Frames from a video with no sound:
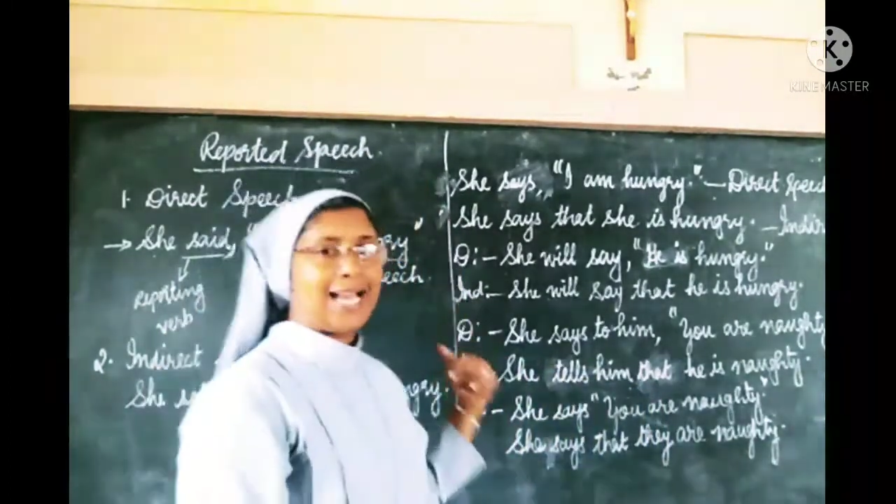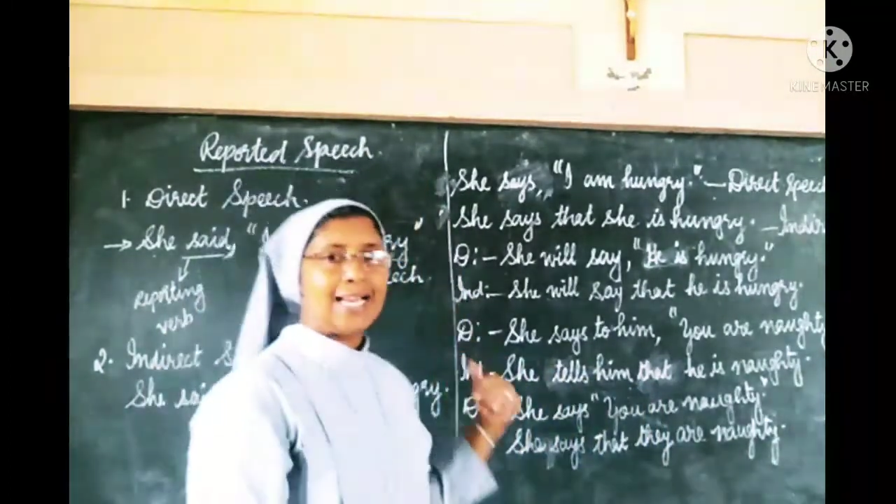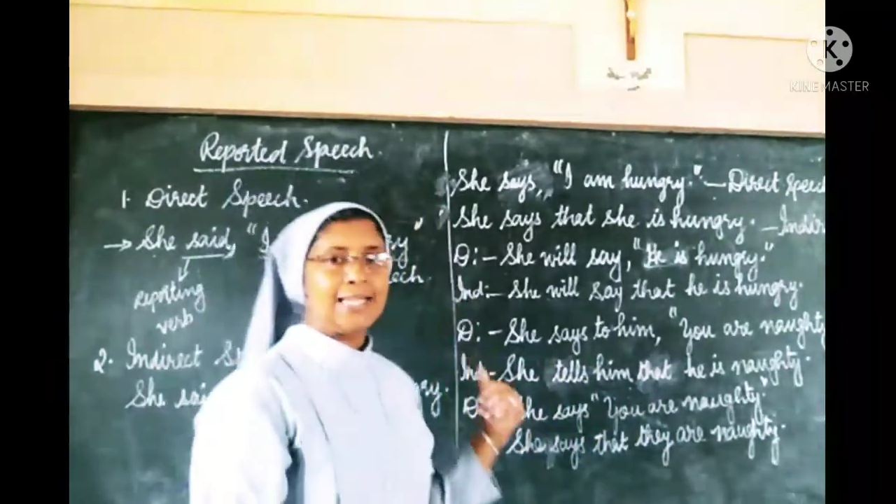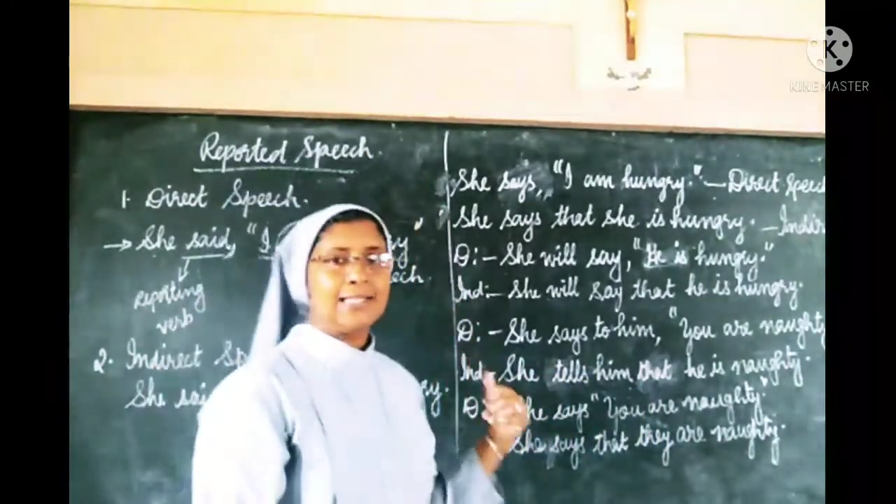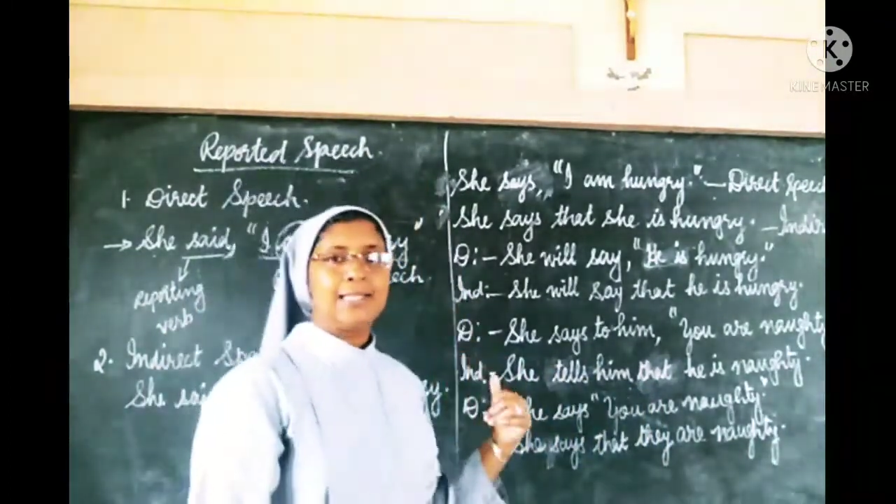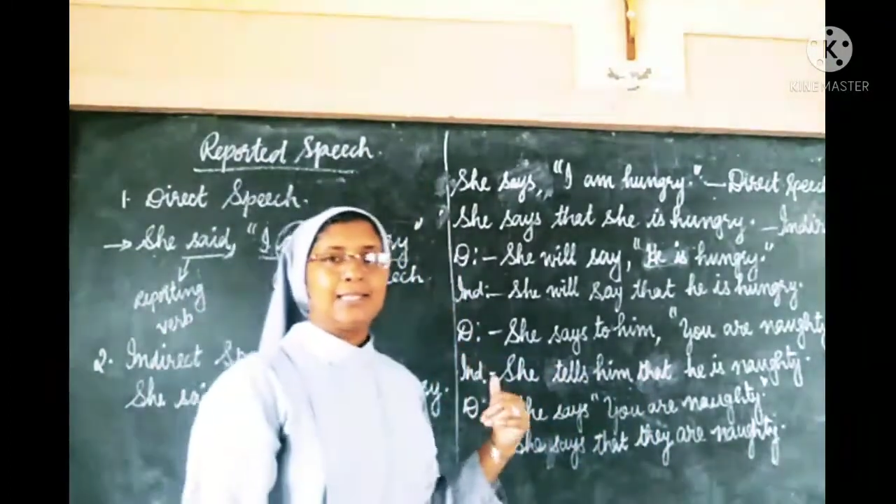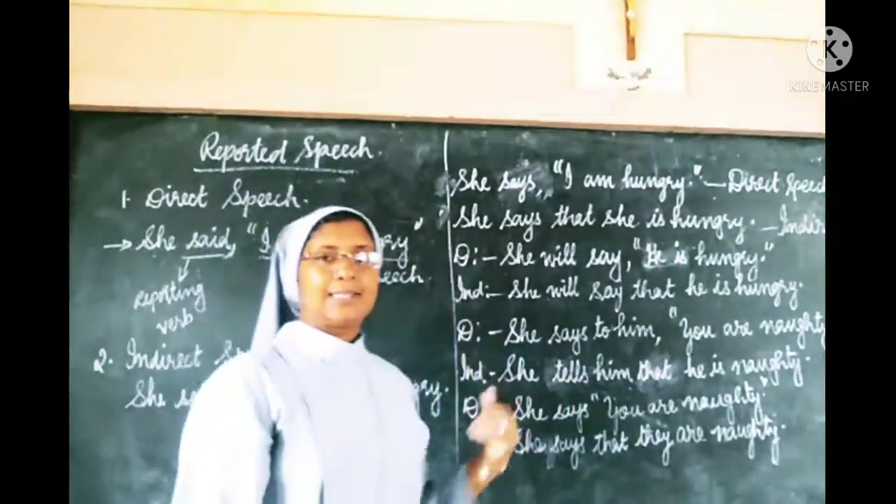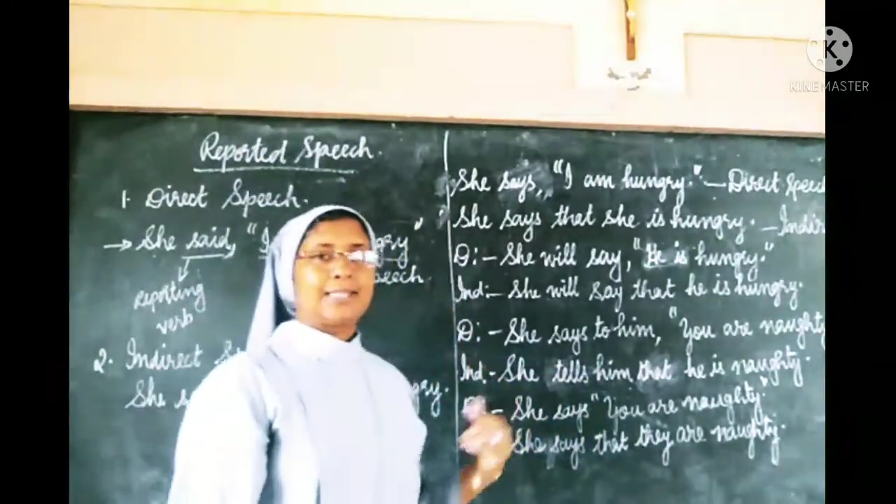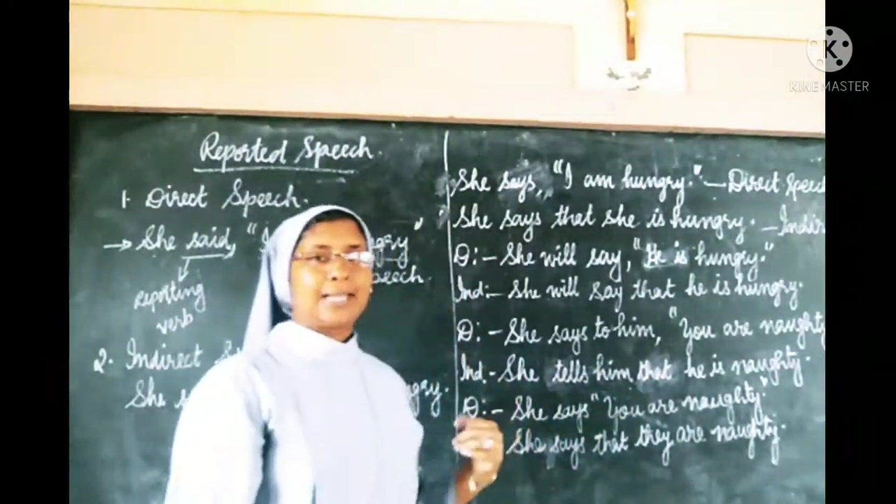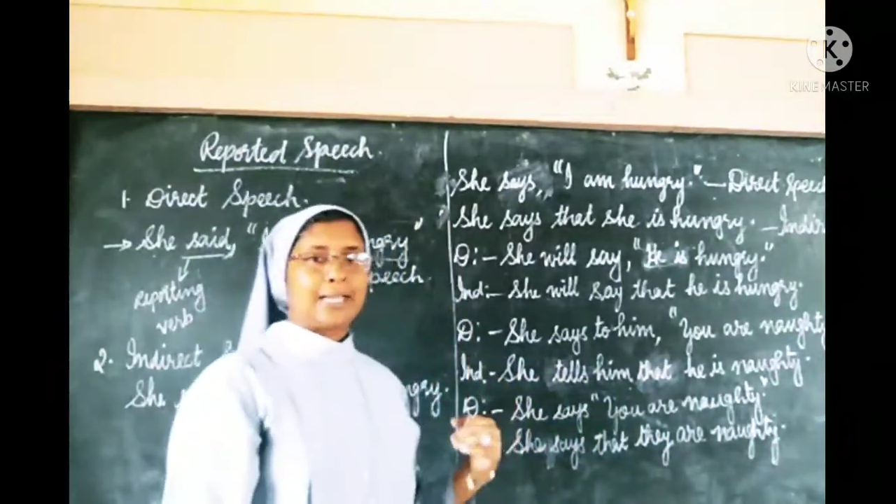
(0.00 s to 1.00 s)

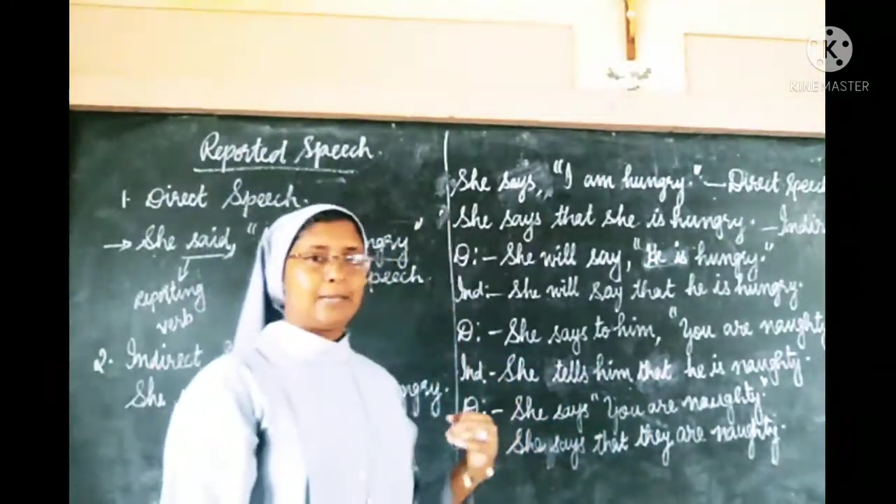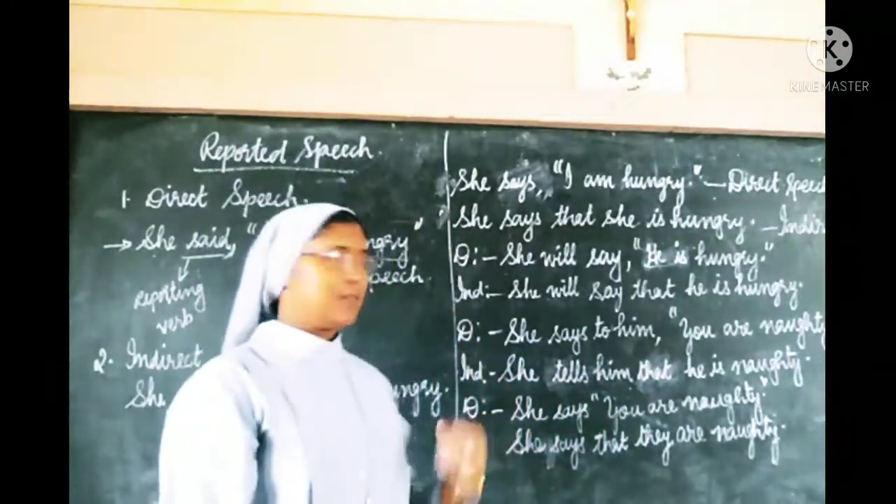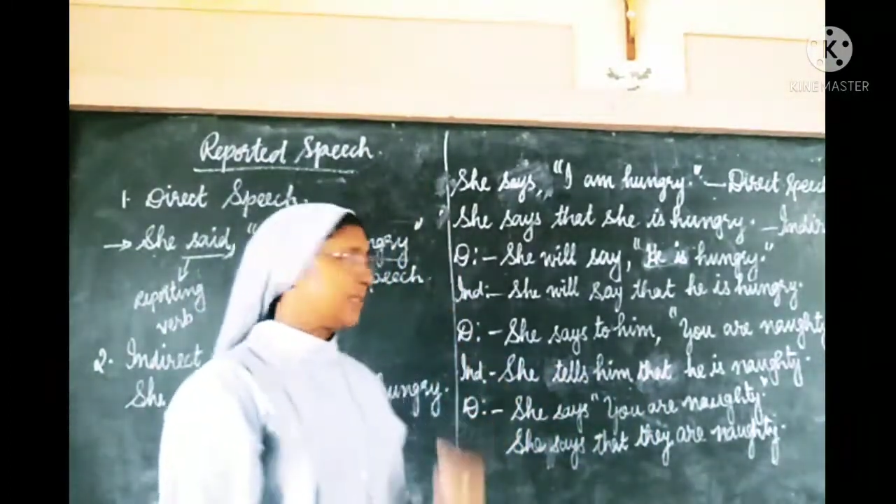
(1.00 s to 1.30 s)
and second